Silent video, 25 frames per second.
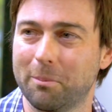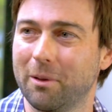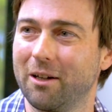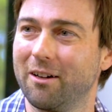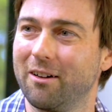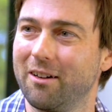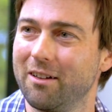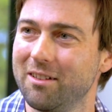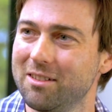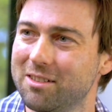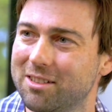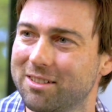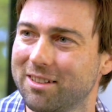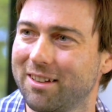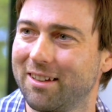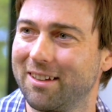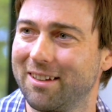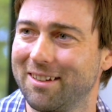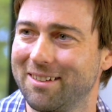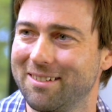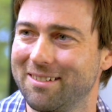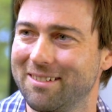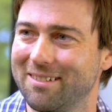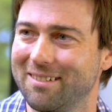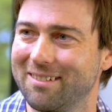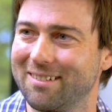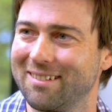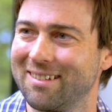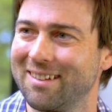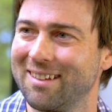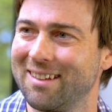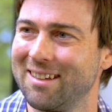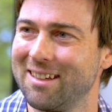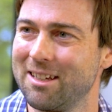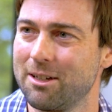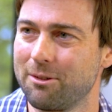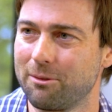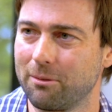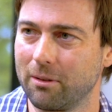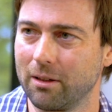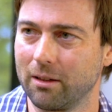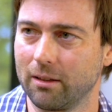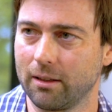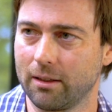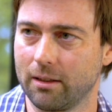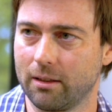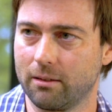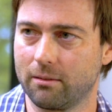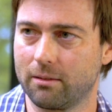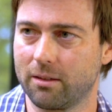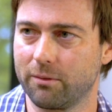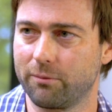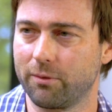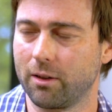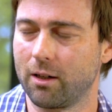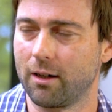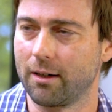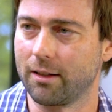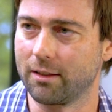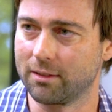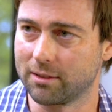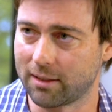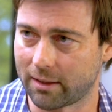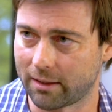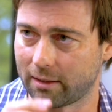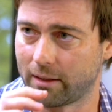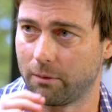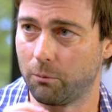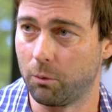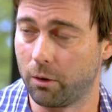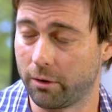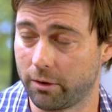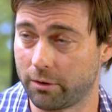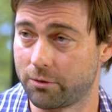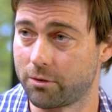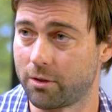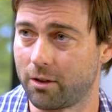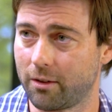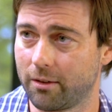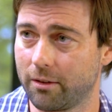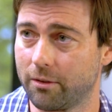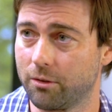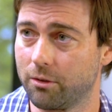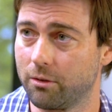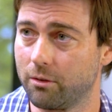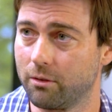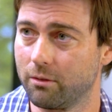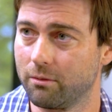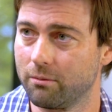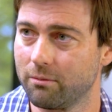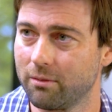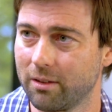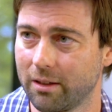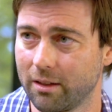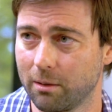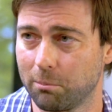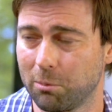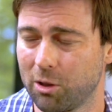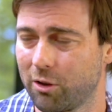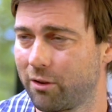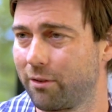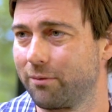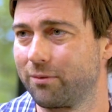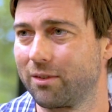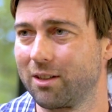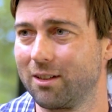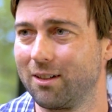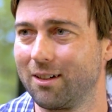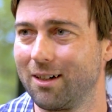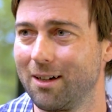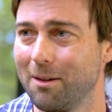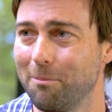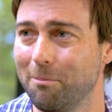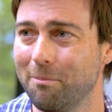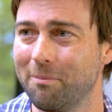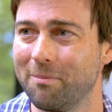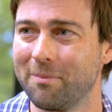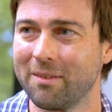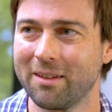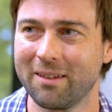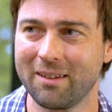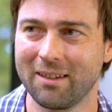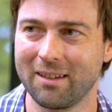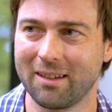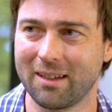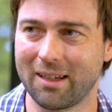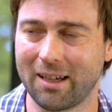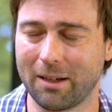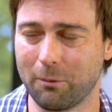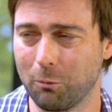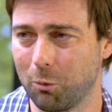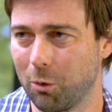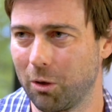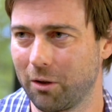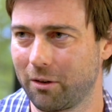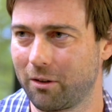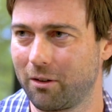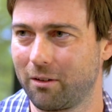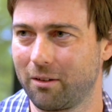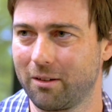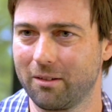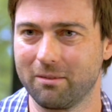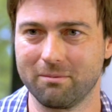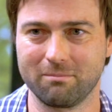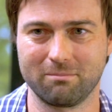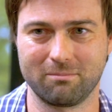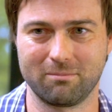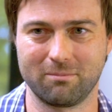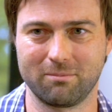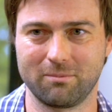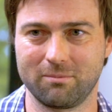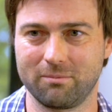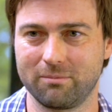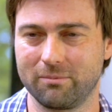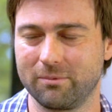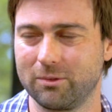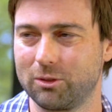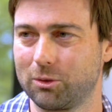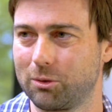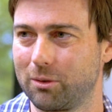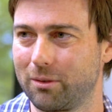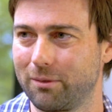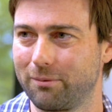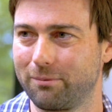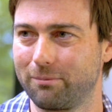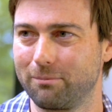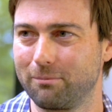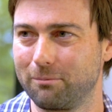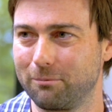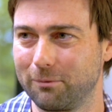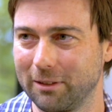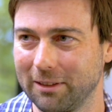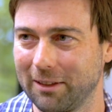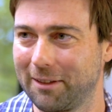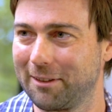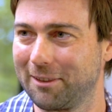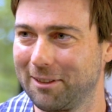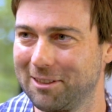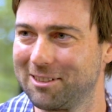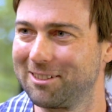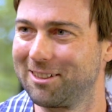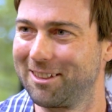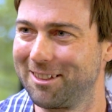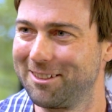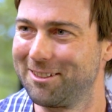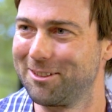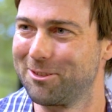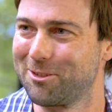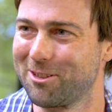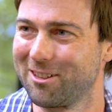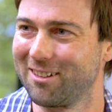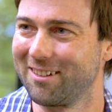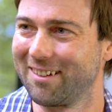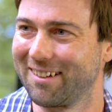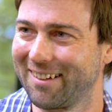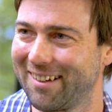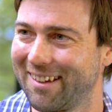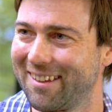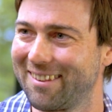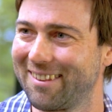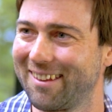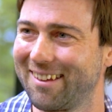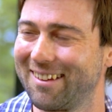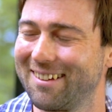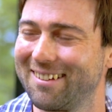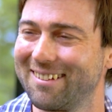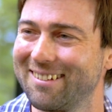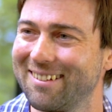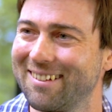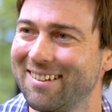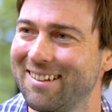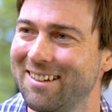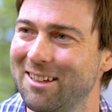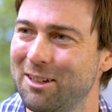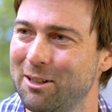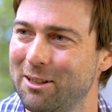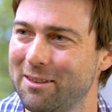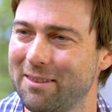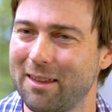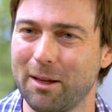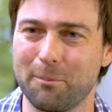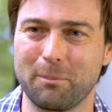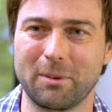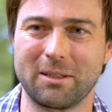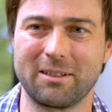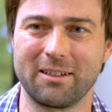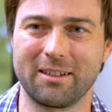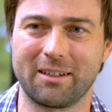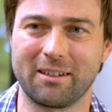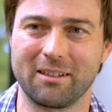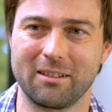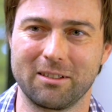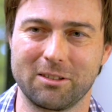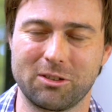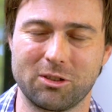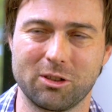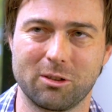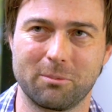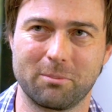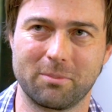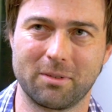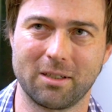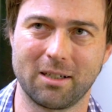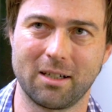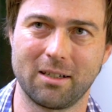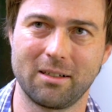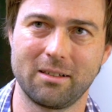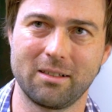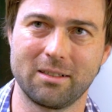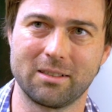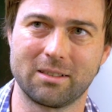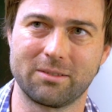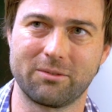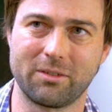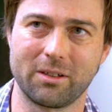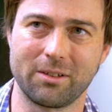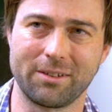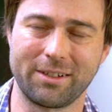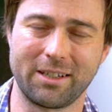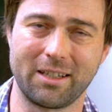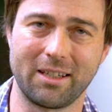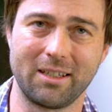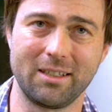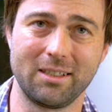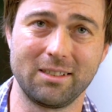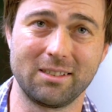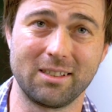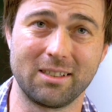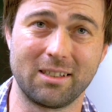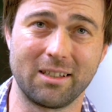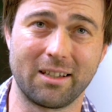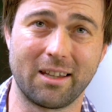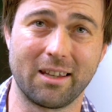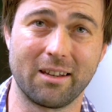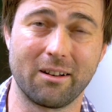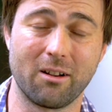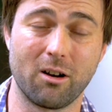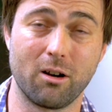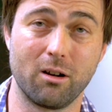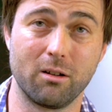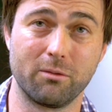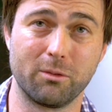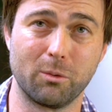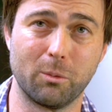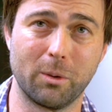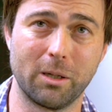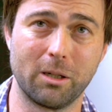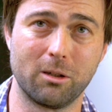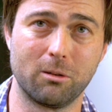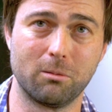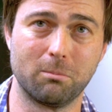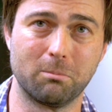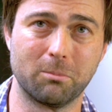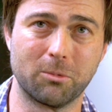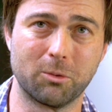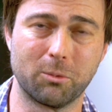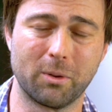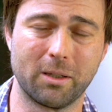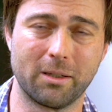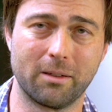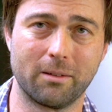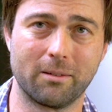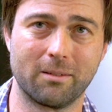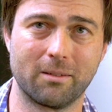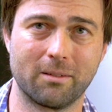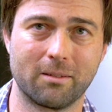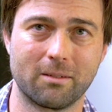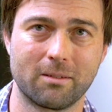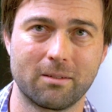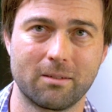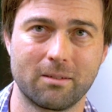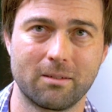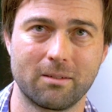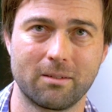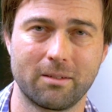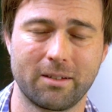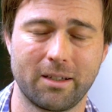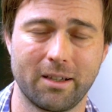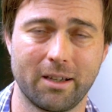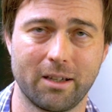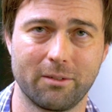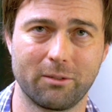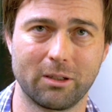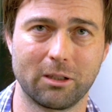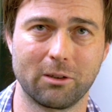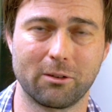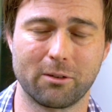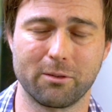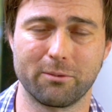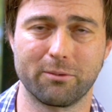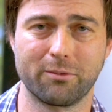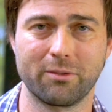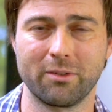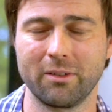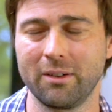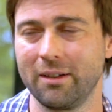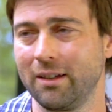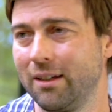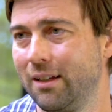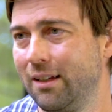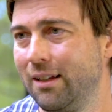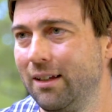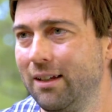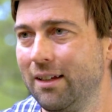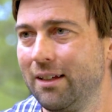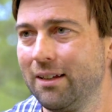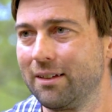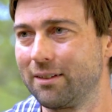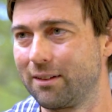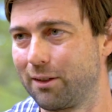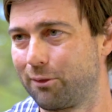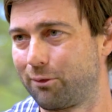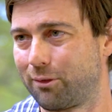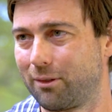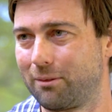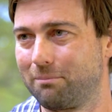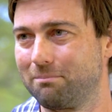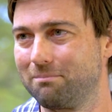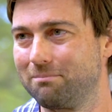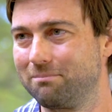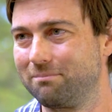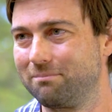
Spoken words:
periods and really define exactly what you're trying to do in a block of time and work on it sort of relentlessly to try and get that particular job done. It's very easy to get overwhelmed when you have a lot of different